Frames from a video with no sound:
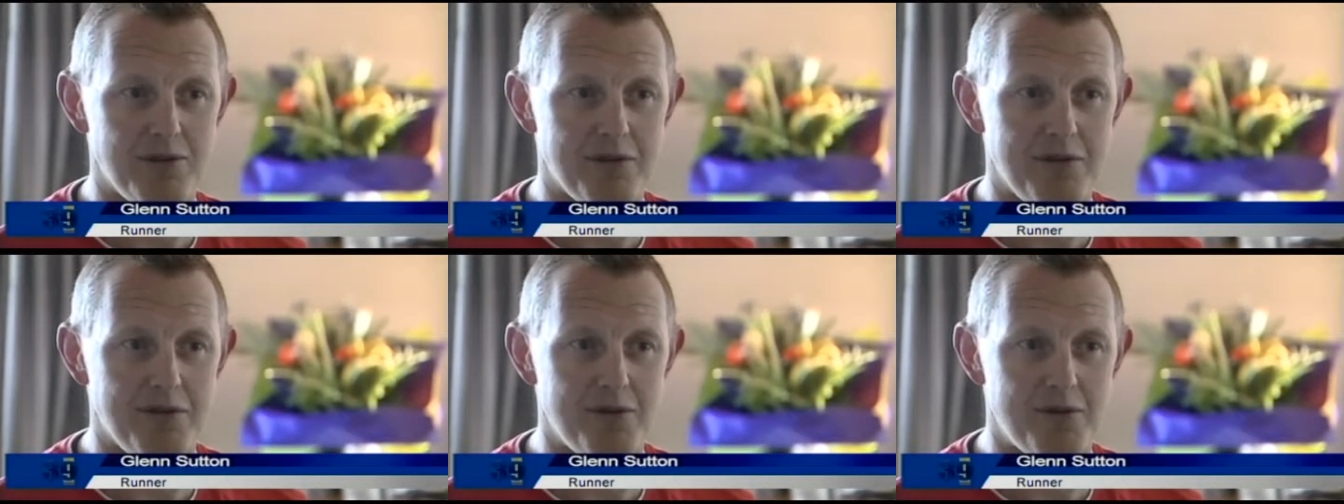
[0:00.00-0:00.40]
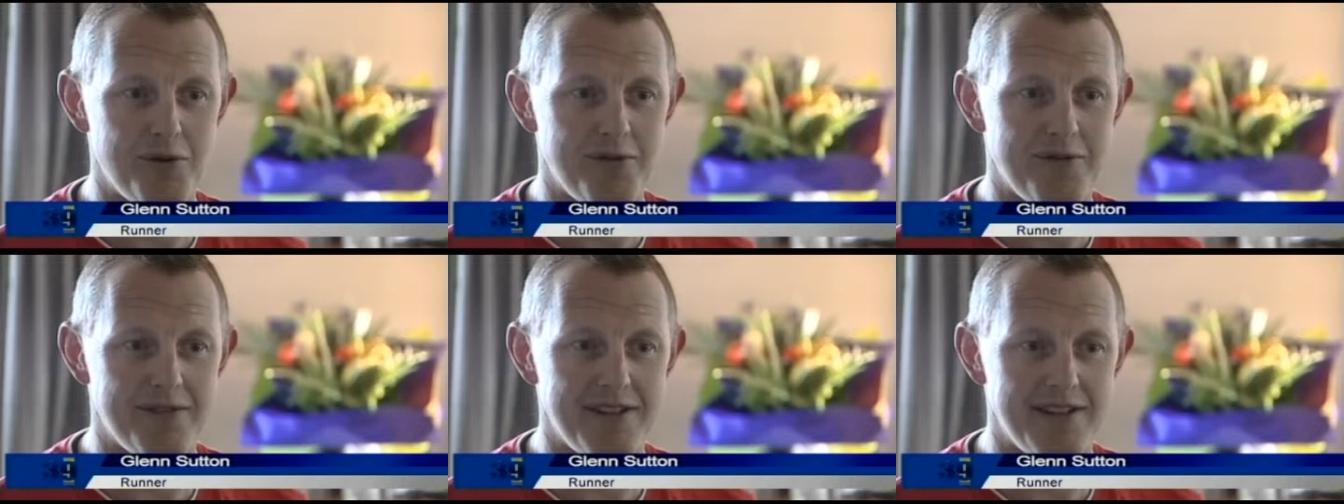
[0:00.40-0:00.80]
thought
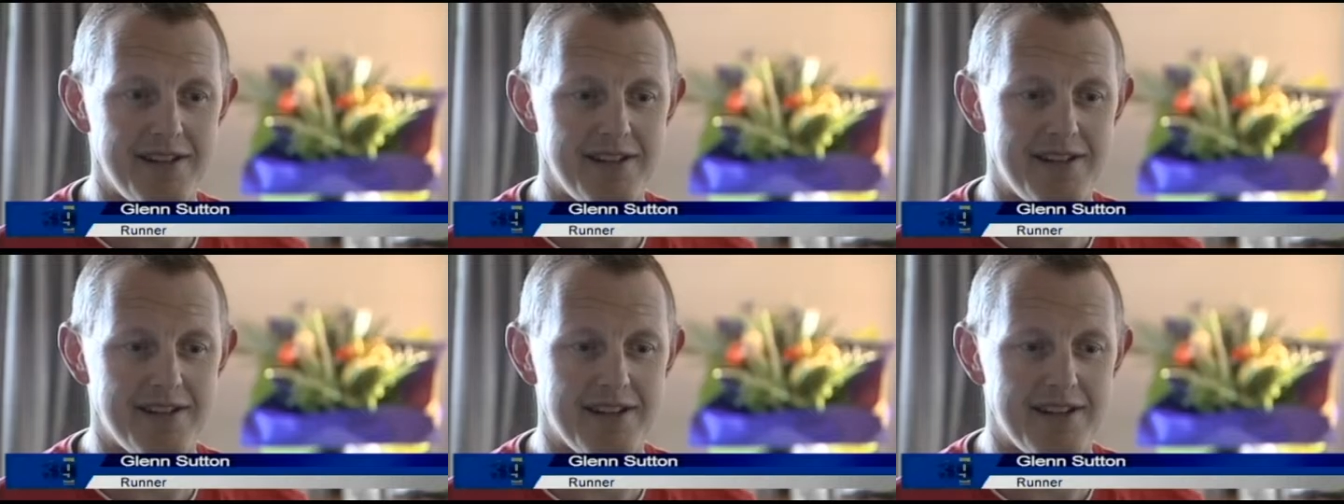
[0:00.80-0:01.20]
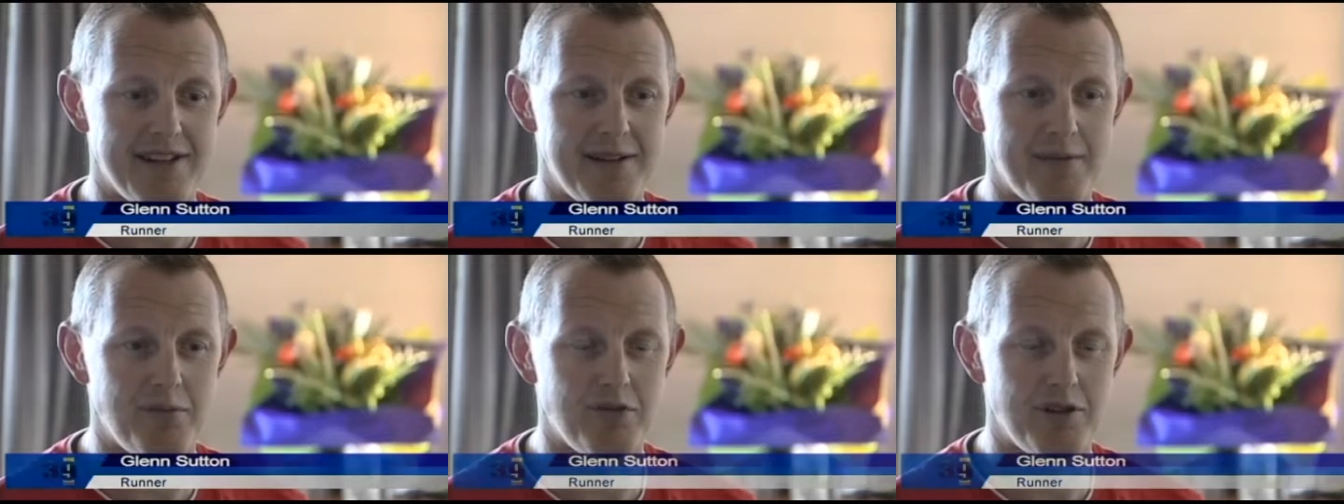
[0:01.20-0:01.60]

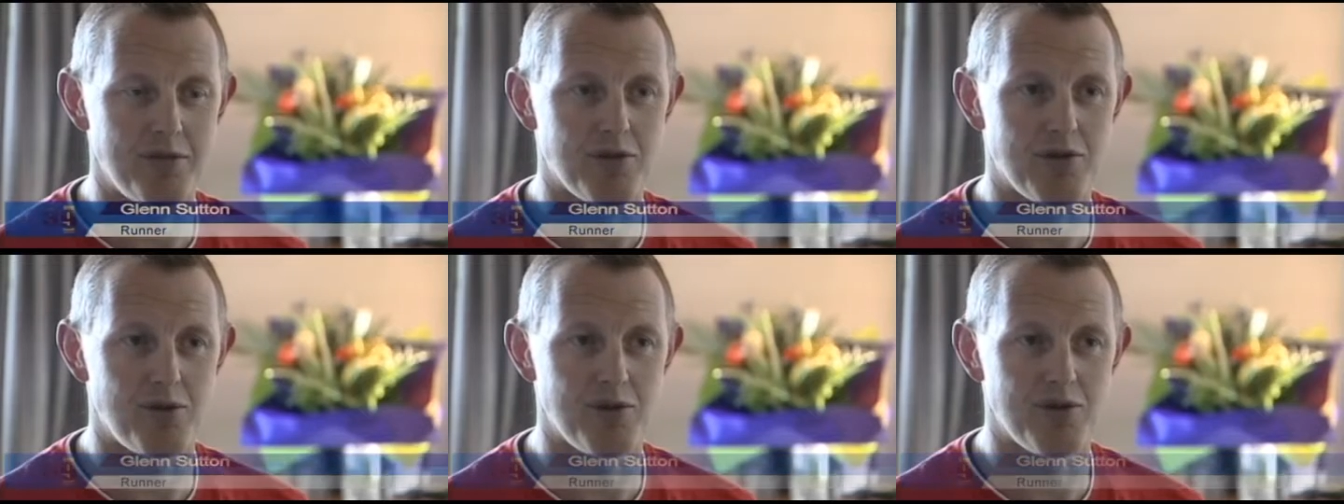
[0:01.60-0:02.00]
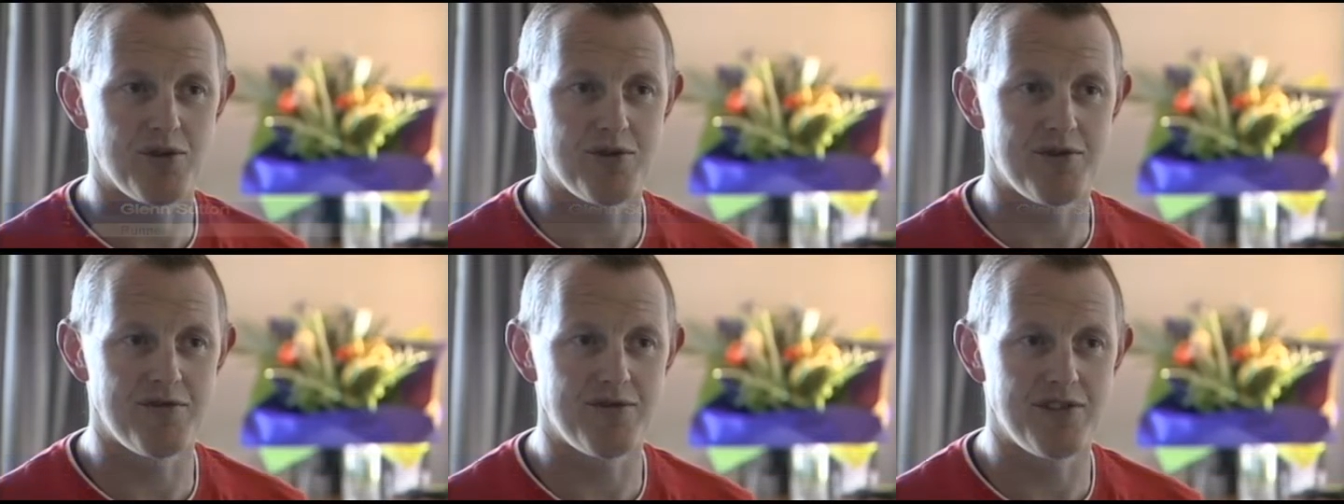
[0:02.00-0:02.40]
that perhaps I wasn't
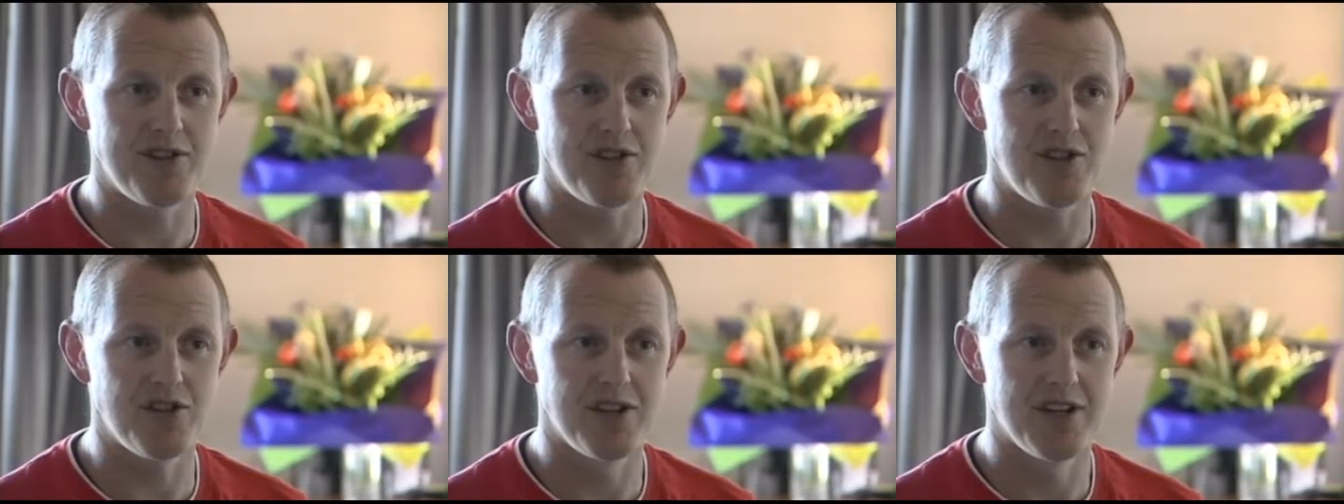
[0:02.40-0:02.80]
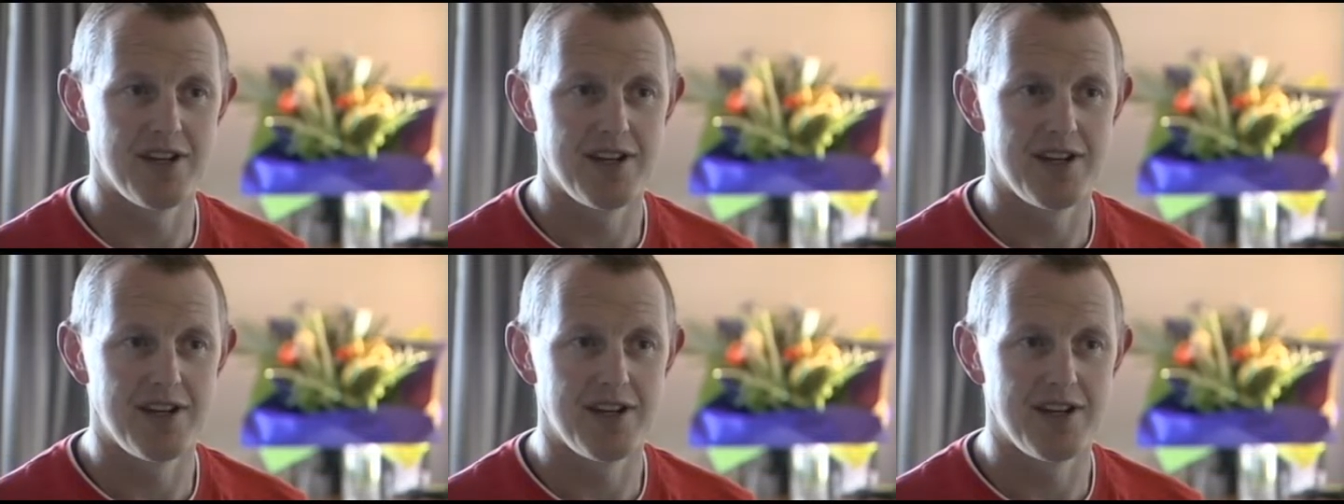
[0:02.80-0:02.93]
going to finish.